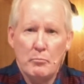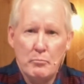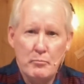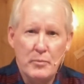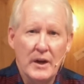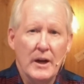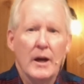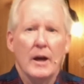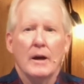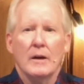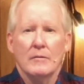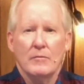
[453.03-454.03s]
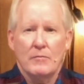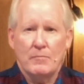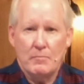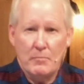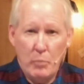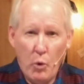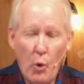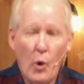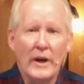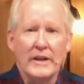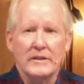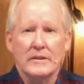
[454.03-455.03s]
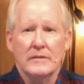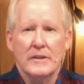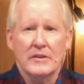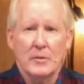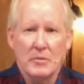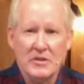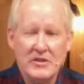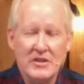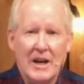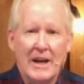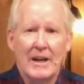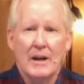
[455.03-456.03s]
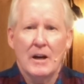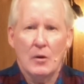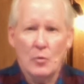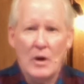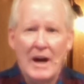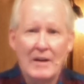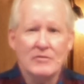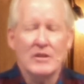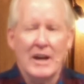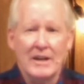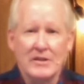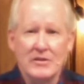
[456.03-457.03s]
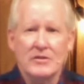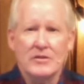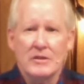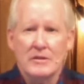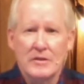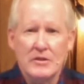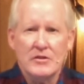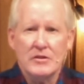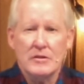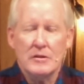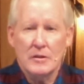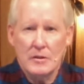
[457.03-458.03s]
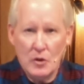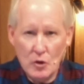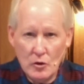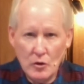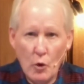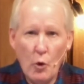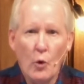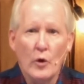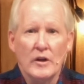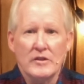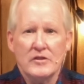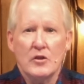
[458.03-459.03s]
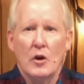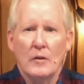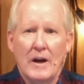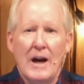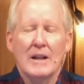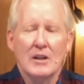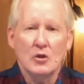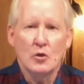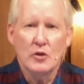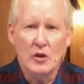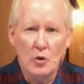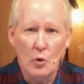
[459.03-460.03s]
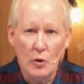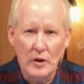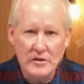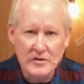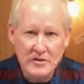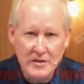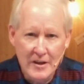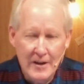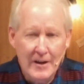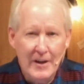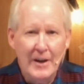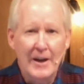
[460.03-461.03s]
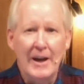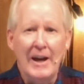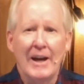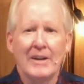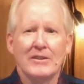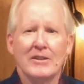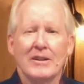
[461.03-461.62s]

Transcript: big point that the Messiah arrives at is this chorus called the Hallelujah Chorus. And